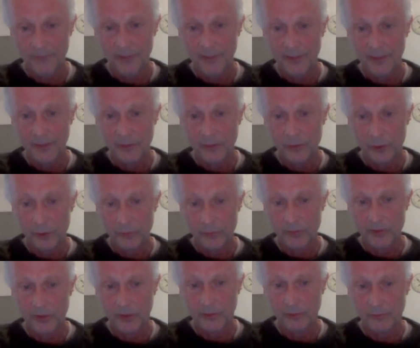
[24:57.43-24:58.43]
in
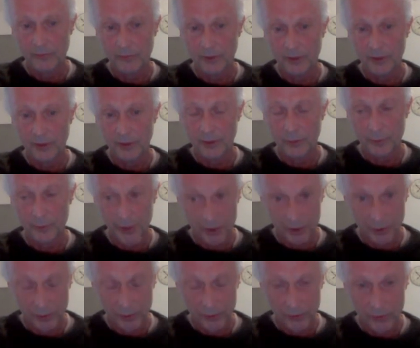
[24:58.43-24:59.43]
terms of the
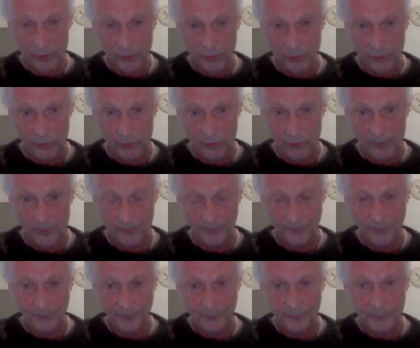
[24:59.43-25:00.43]
original source.
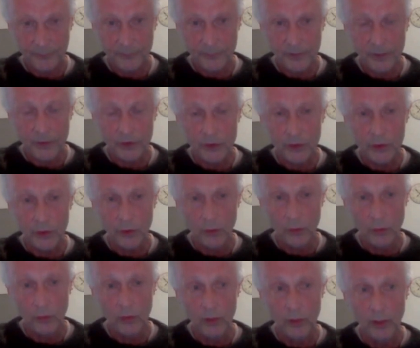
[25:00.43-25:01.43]

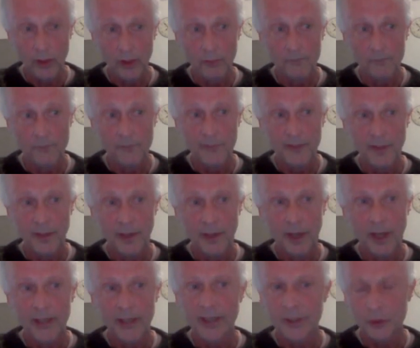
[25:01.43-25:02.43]
So
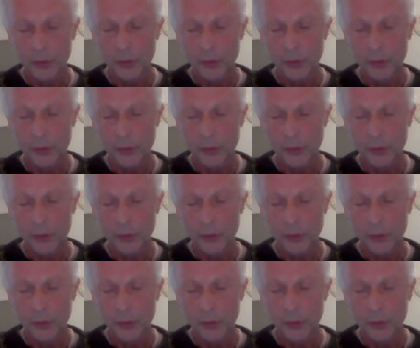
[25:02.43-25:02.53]
I guess